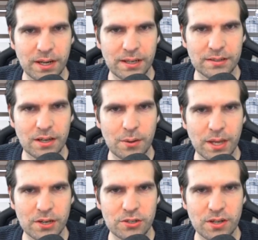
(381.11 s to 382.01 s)
and I'll
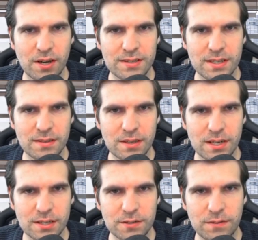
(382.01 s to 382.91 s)
catch you guys in the
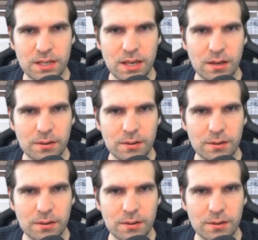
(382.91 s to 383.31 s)
next video.